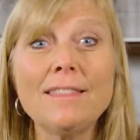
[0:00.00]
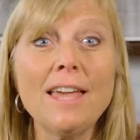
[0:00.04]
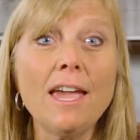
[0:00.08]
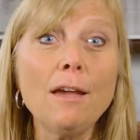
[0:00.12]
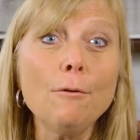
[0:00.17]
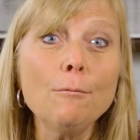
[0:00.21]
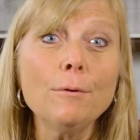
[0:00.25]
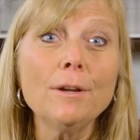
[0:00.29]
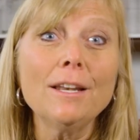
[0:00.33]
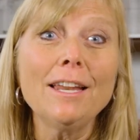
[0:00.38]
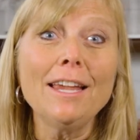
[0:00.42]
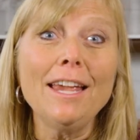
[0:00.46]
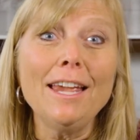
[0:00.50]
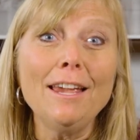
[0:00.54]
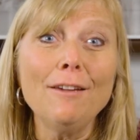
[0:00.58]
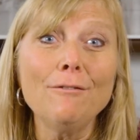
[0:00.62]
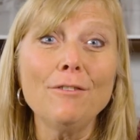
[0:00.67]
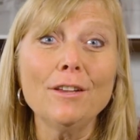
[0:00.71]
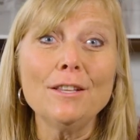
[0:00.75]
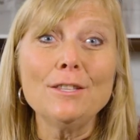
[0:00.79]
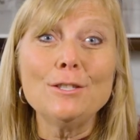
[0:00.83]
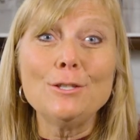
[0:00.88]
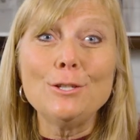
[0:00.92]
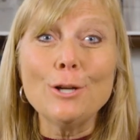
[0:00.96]
They would
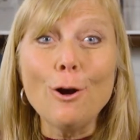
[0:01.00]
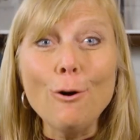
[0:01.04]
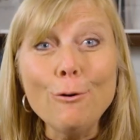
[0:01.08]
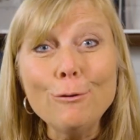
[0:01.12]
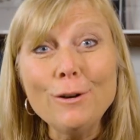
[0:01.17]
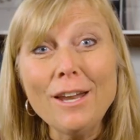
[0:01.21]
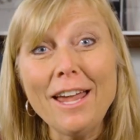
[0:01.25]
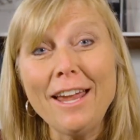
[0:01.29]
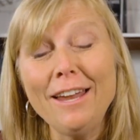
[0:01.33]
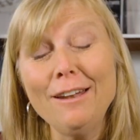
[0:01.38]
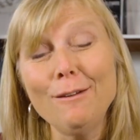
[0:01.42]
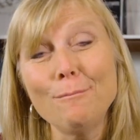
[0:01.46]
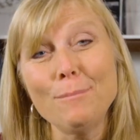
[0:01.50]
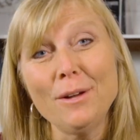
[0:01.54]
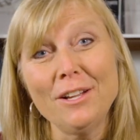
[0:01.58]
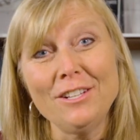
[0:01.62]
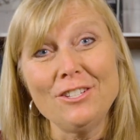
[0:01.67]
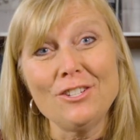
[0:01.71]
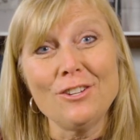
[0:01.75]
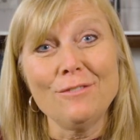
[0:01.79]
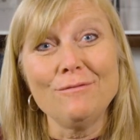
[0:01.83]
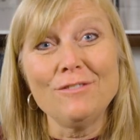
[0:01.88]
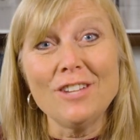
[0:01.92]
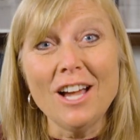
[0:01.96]
even donate a
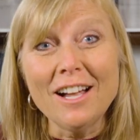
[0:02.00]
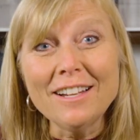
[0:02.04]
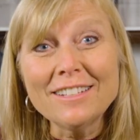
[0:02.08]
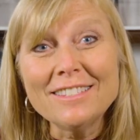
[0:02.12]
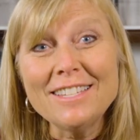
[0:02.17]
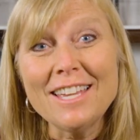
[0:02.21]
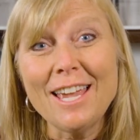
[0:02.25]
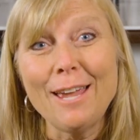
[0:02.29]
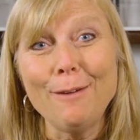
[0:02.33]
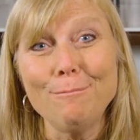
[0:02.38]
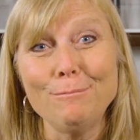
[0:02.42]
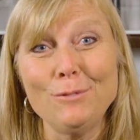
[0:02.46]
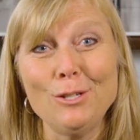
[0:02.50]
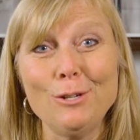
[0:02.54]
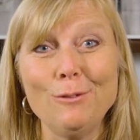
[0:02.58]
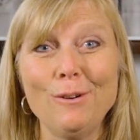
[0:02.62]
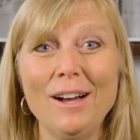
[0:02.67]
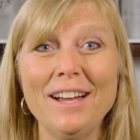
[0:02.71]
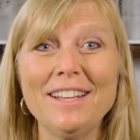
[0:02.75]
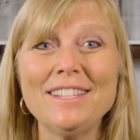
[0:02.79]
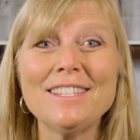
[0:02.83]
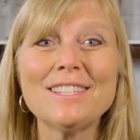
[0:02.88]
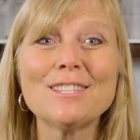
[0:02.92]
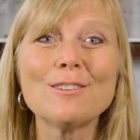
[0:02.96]
bunch of duct tape to
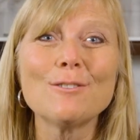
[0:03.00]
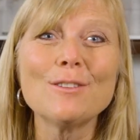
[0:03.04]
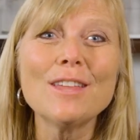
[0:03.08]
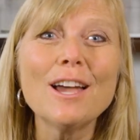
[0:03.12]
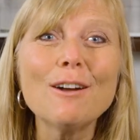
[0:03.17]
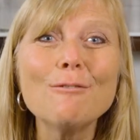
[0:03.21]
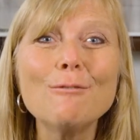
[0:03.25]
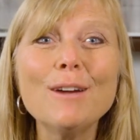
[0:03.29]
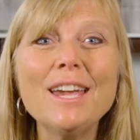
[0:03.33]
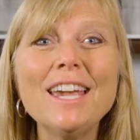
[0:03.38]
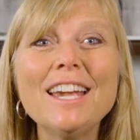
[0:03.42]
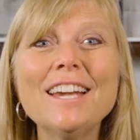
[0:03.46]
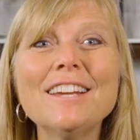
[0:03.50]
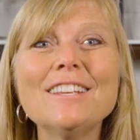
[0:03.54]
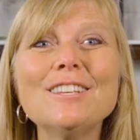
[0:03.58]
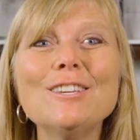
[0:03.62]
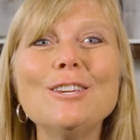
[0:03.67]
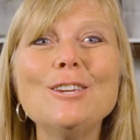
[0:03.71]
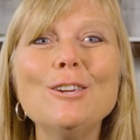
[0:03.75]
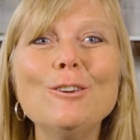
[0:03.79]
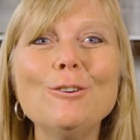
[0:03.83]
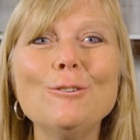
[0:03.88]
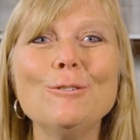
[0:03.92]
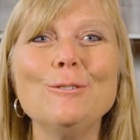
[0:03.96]
us so that we could
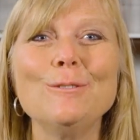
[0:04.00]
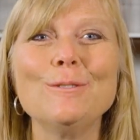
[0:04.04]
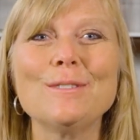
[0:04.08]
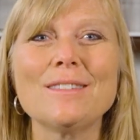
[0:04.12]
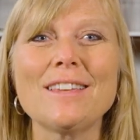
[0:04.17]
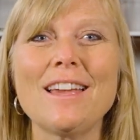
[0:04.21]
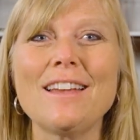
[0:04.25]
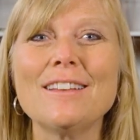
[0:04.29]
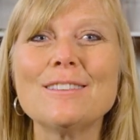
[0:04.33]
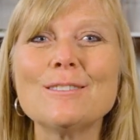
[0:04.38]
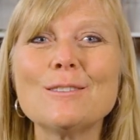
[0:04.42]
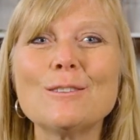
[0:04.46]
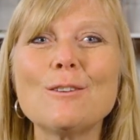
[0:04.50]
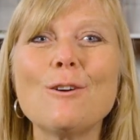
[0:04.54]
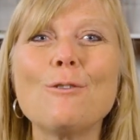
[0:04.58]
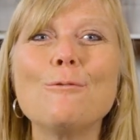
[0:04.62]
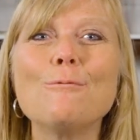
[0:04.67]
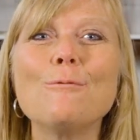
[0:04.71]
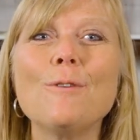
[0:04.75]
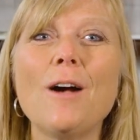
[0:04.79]
use, and so